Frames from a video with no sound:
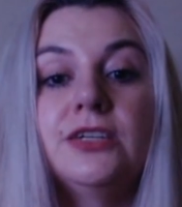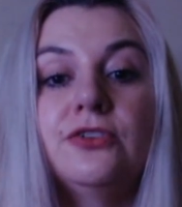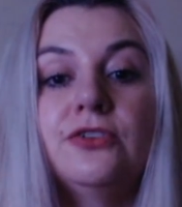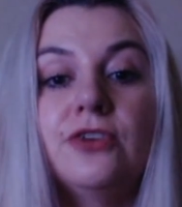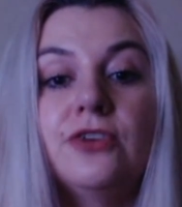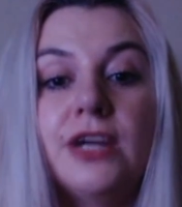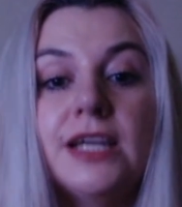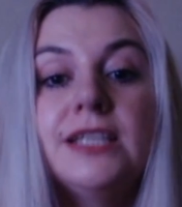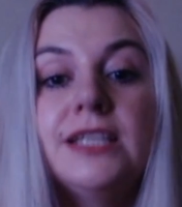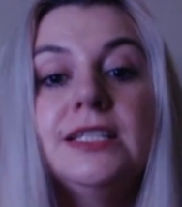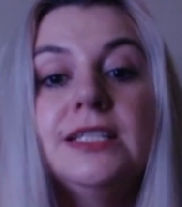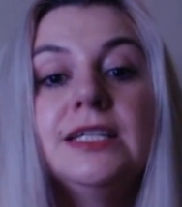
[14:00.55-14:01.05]

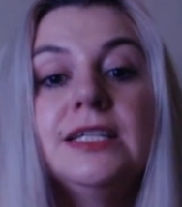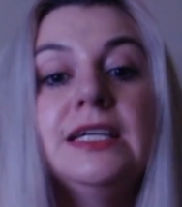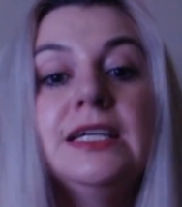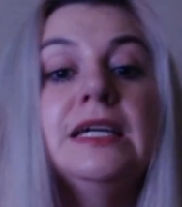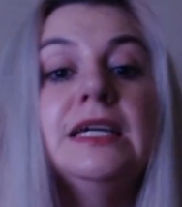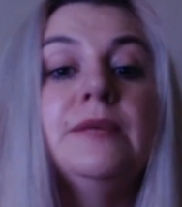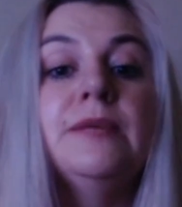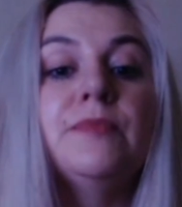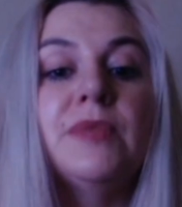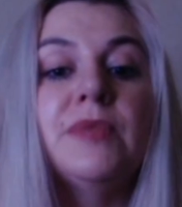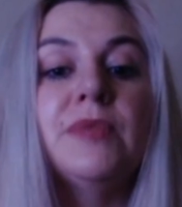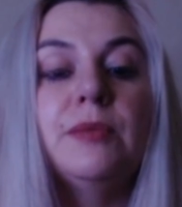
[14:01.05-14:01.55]
right?
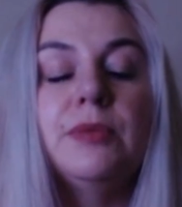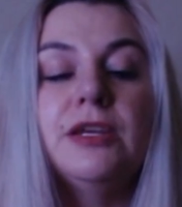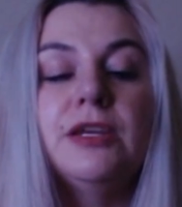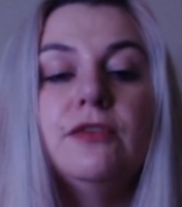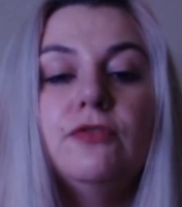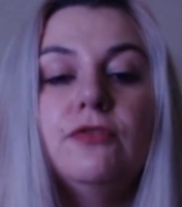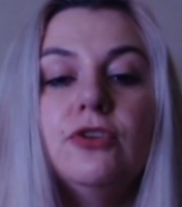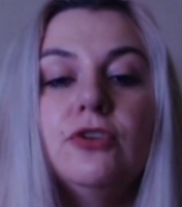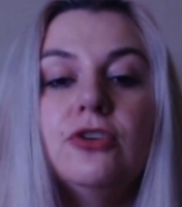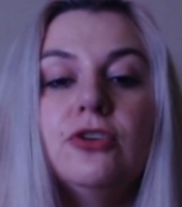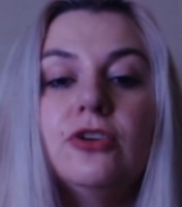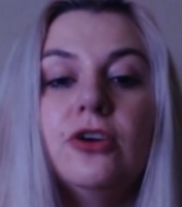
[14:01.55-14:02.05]
But
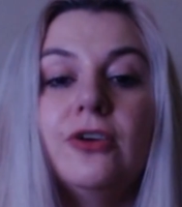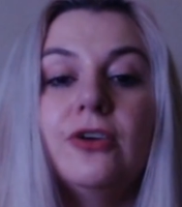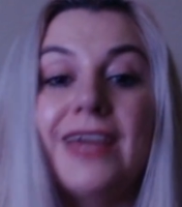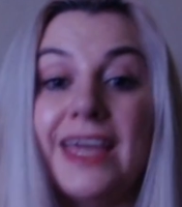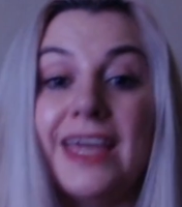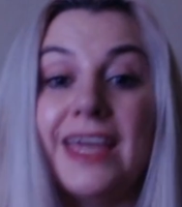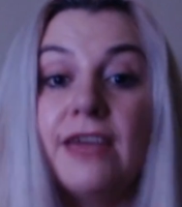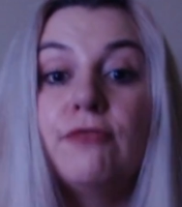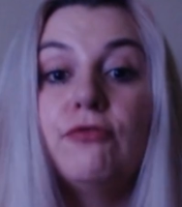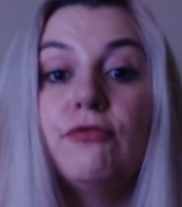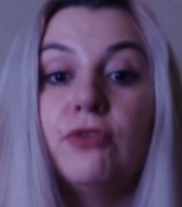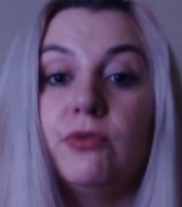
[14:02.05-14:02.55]
if you go
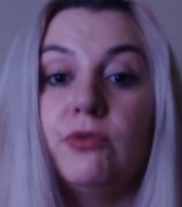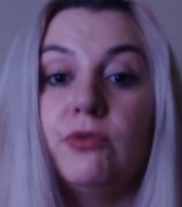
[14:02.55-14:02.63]
every